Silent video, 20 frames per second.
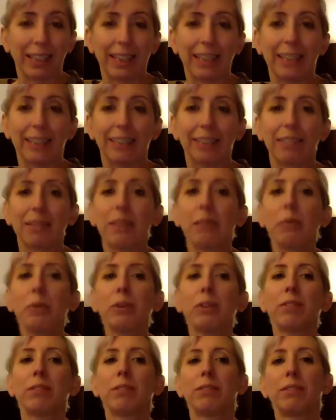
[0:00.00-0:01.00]
and they were
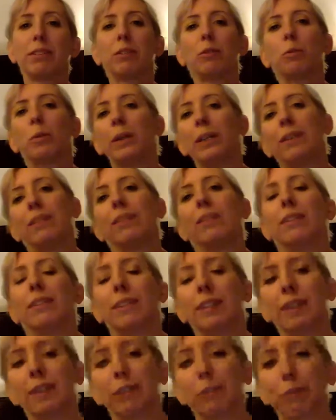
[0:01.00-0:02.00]
still
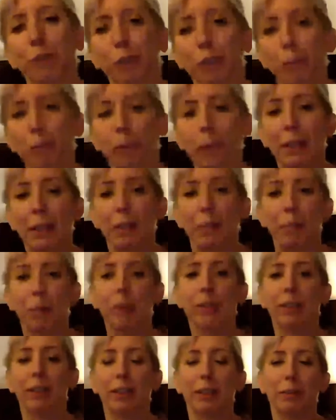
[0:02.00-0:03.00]
waiting at 5 p.m,
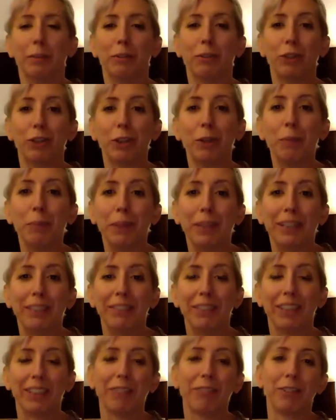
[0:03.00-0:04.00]
if you can believe
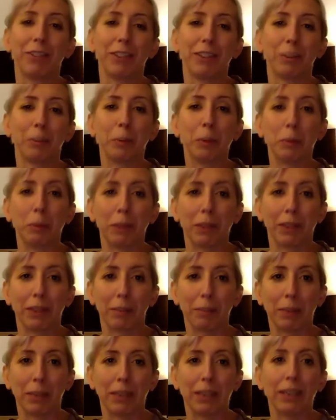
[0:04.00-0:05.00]
that, for this appointment that
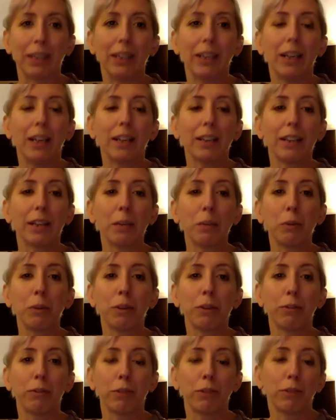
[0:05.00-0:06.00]
they've made. They would
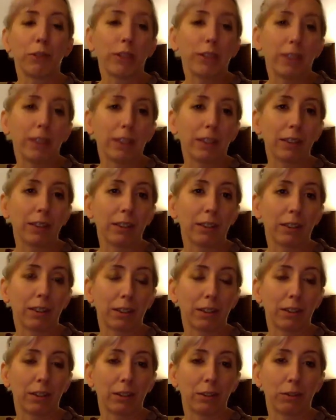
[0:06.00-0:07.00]
have, if they'd taken the
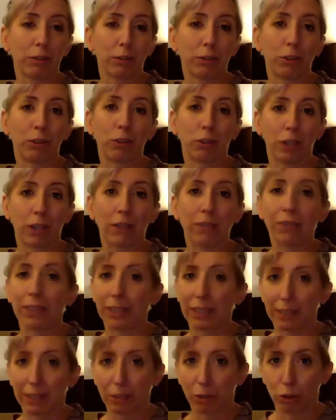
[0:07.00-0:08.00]
car for a drive and
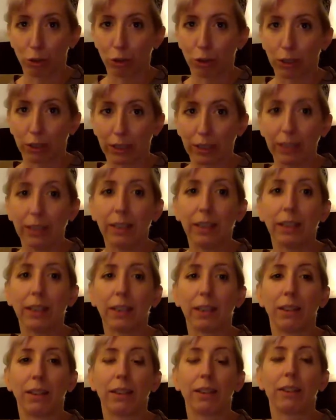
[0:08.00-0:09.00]
had enjoyed it
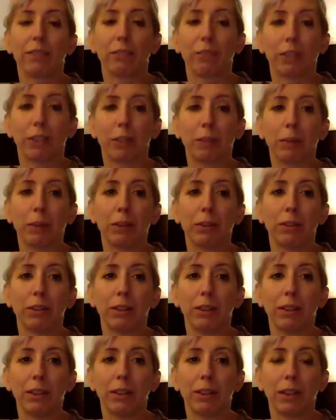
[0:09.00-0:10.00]
and liked everything about
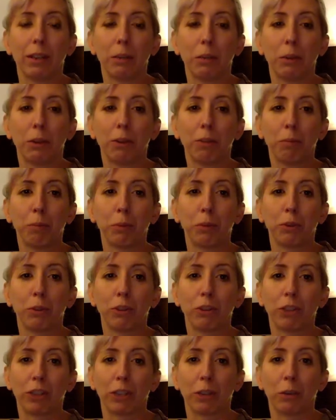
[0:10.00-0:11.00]
it, they would have bought a
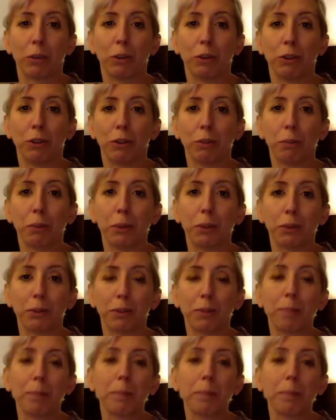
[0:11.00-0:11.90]
Jaguar on the spot.